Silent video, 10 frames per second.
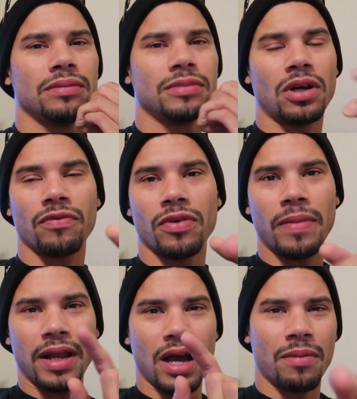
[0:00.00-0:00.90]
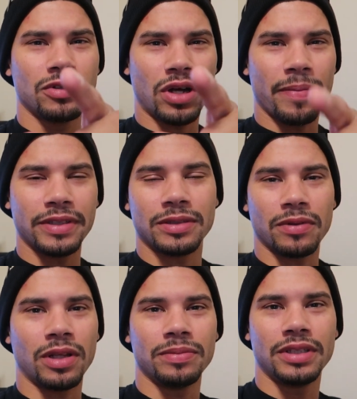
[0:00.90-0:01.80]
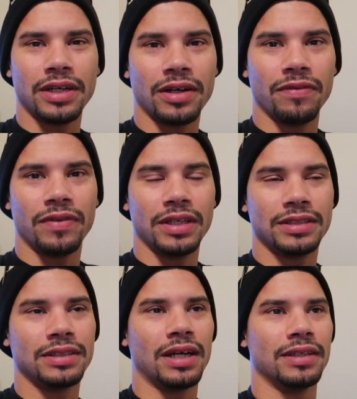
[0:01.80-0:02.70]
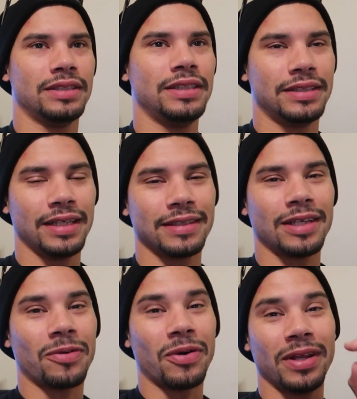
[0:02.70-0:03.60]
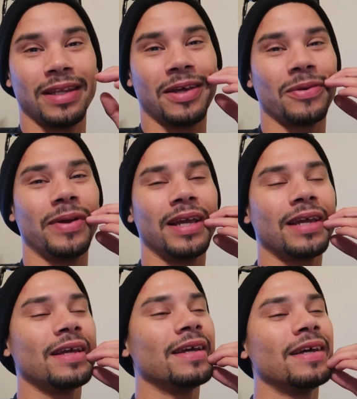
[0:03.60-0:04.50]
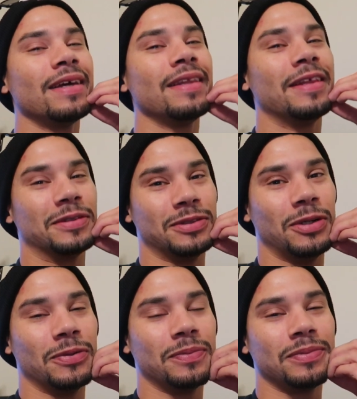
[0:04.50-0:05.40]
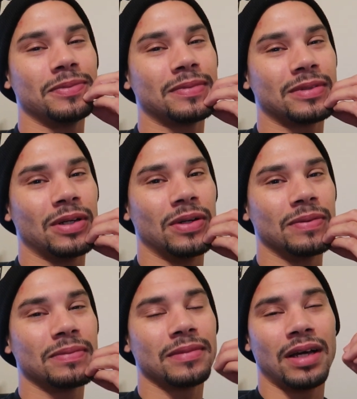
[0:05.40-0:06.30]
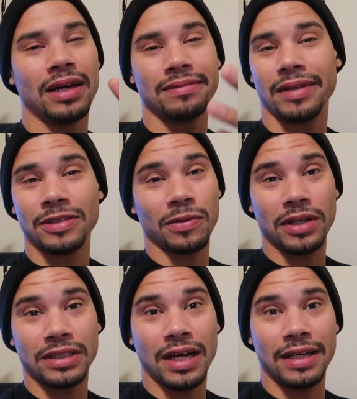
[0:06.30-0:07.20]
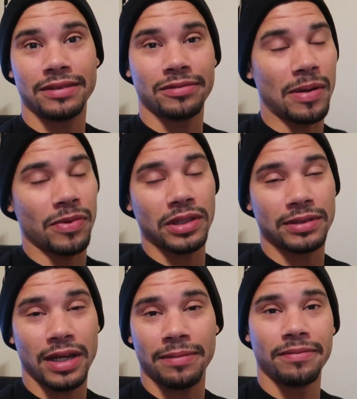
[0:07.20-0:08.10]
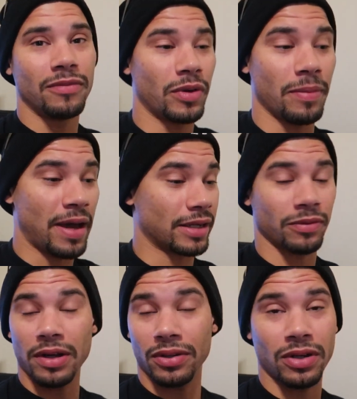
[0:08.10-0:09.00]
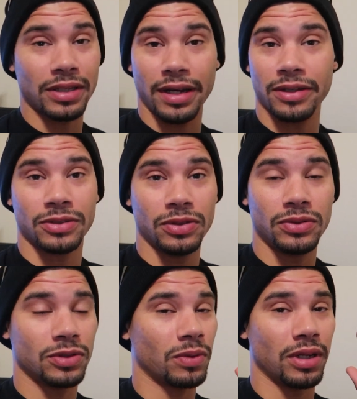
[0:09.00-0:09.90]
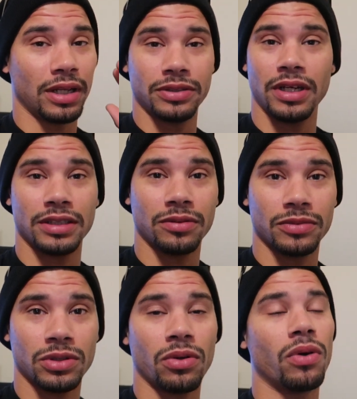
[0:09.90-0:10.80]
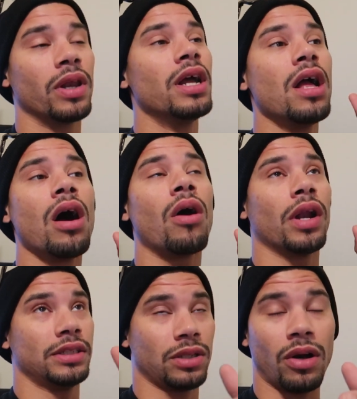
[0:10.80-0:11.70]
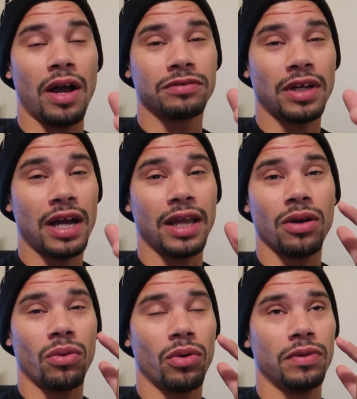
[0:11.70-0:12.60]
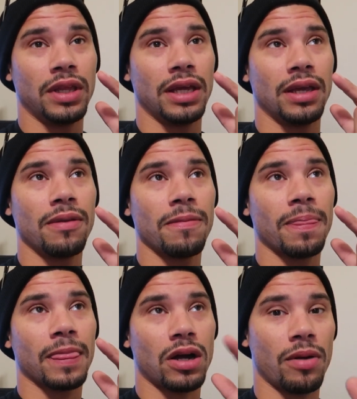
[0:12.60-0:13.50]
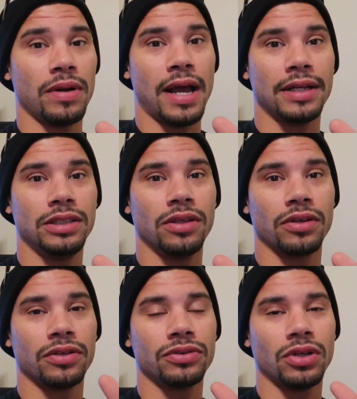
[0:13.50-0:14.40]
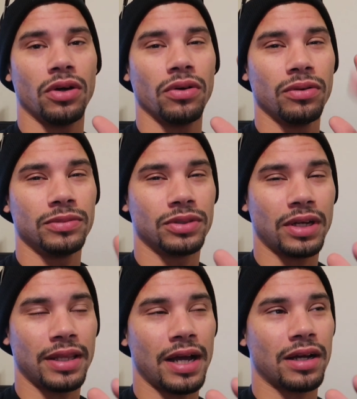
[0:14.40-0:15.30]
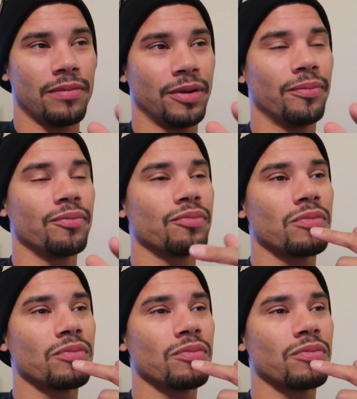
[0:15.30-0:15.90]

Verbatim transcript: I'm talking for a minute. I want to drop in some clips here of this uh, C six I rode in the other week. I think it's dope. So uh, thanks for watching, guys. Drop thumbs up. We'll get back to regular content here soon. Just wanted to let you guys know what's going on. Oh, and I still don't have tracking on the carbon hatch either, so still got that coming.